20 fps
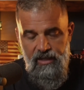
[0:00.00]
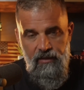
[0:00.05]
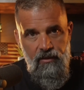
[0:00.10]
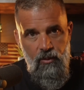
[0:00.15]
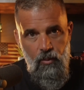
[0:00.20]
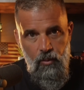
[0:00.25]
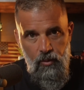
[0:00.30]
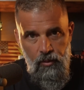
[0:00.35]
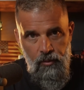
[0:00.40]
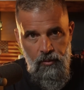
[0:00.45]
in
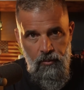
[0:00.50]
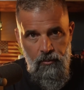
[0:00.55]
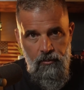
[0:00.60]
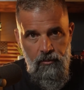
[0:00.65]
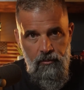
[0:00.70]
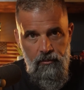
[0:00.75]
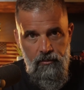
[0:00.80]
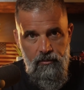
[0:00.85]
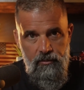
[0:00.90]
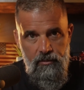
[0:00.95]
the
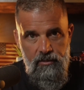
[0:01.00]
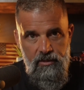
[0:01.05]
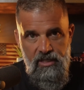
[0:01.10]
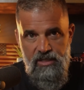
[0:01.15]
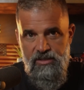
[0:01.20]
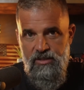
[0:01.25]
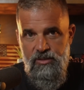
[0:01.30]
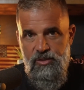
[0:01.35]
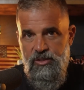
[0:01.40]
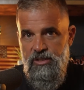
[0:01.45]
room
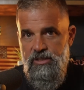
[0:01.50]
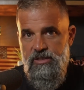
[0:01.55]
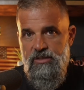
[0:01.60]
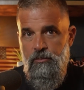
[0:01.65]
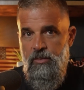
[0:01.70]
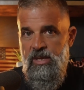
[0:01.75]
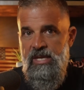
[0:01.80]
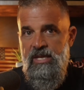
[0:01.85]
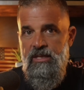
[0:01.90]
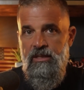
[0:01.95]
doesn't just
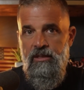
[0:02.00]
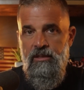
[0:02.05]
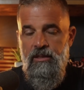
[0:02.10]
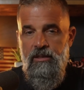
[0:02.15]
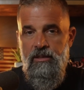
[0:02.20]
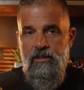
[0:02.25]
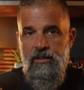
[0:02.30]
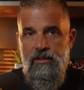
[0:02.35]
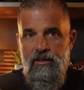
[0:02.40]
mean,